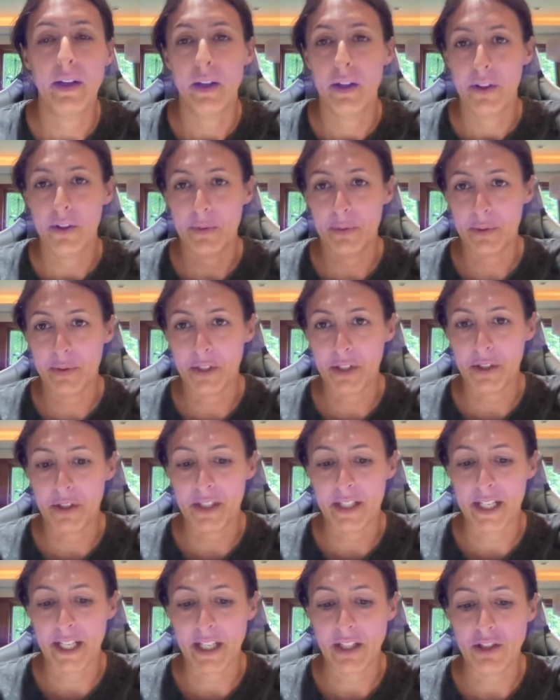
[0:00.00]
through
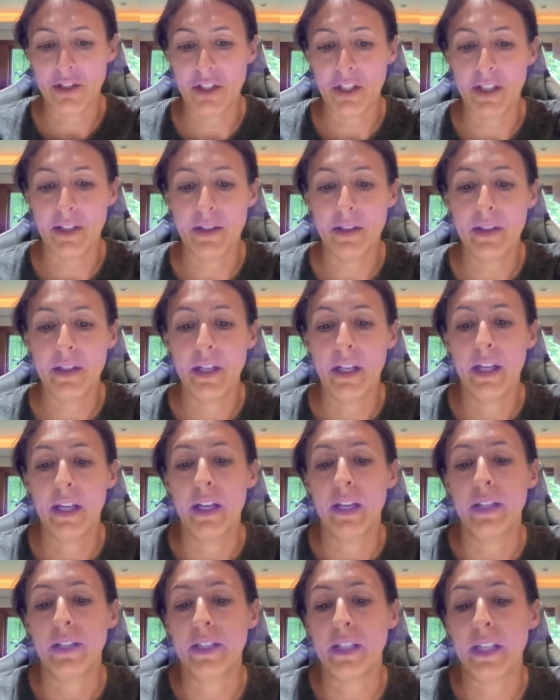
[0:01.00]
urination,
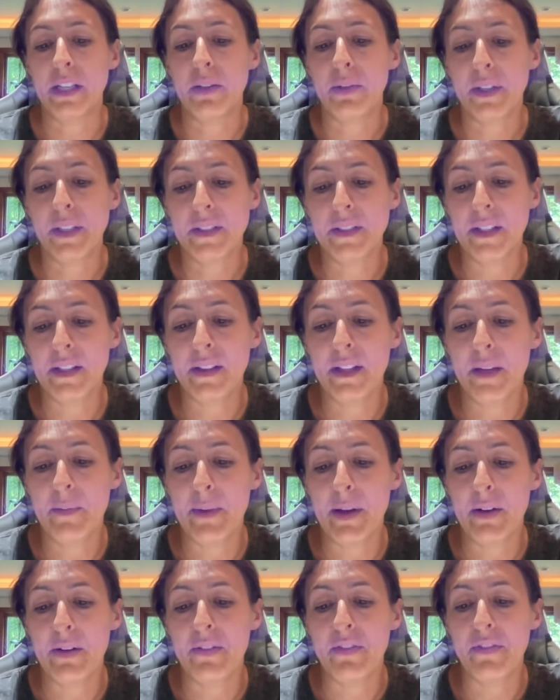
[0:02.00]
decreasing the
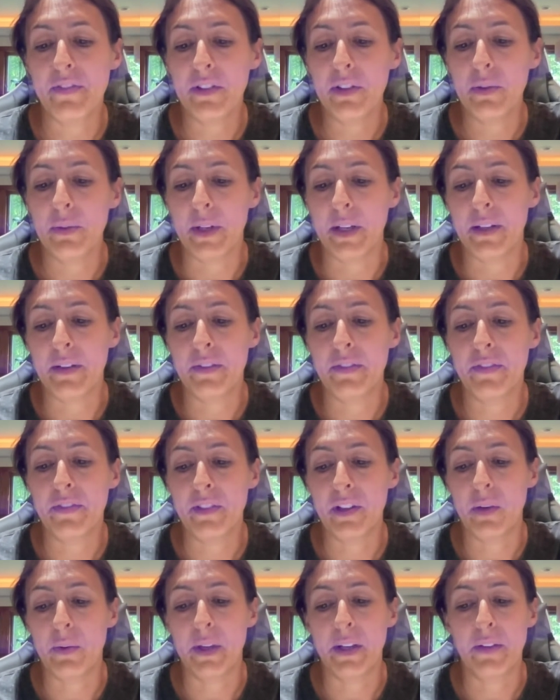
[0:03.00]
amount of fluid
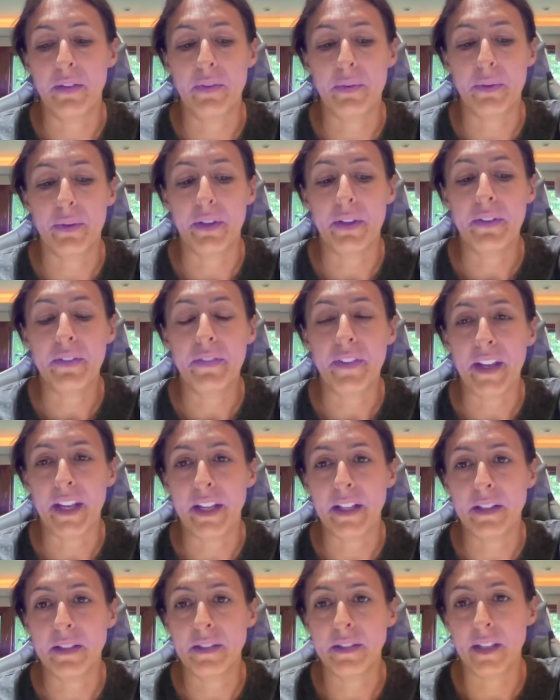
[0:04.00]
flowing through your
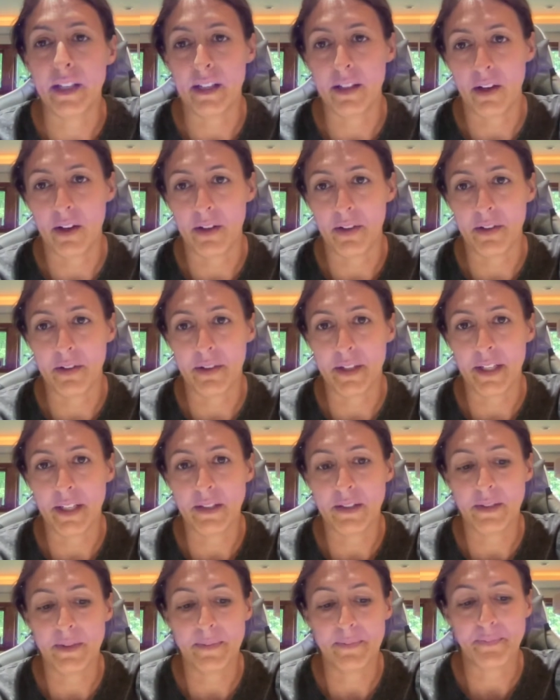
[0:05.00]
veins and
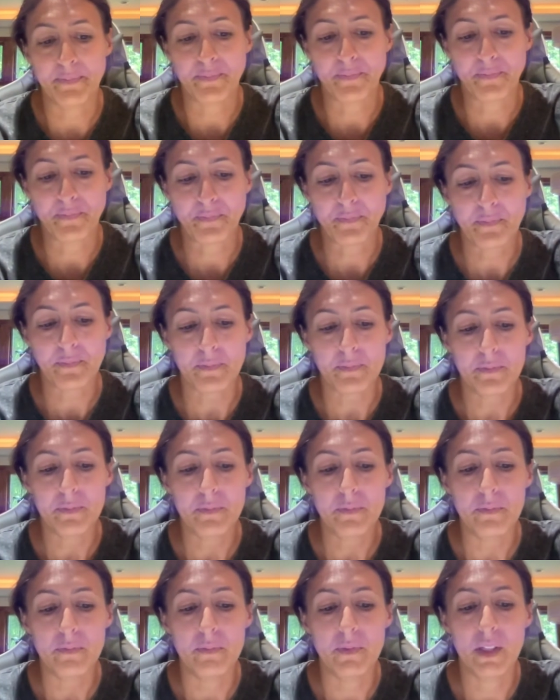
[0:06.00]
arteries.
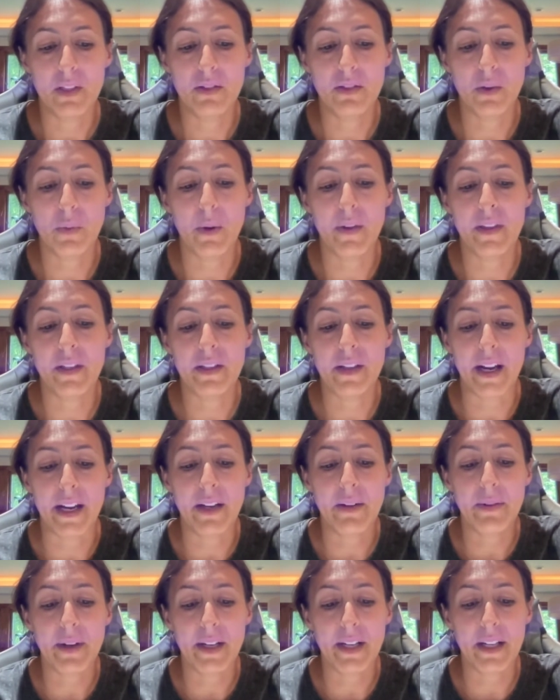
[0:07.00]
So when the
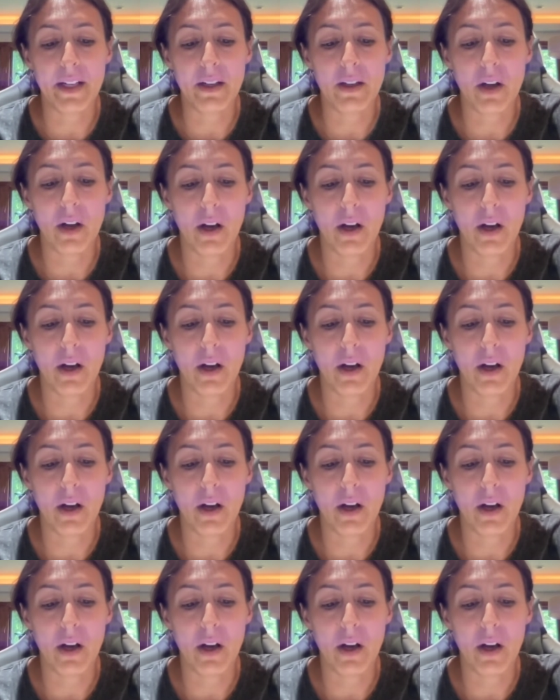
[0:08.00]
diuretic